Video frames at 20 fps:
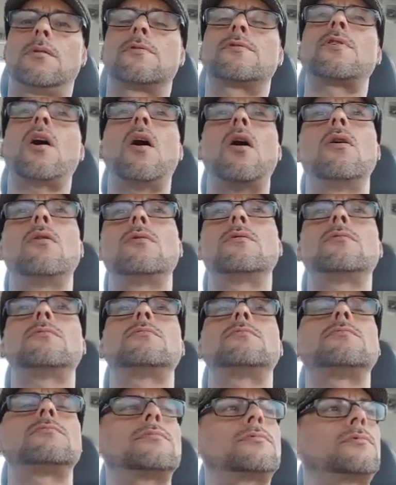So
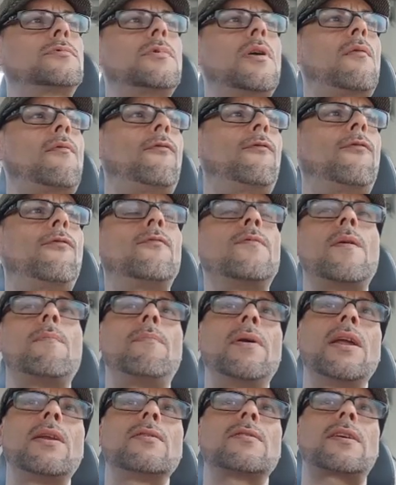the
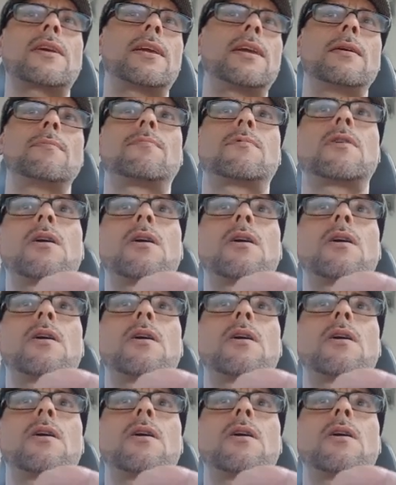video keep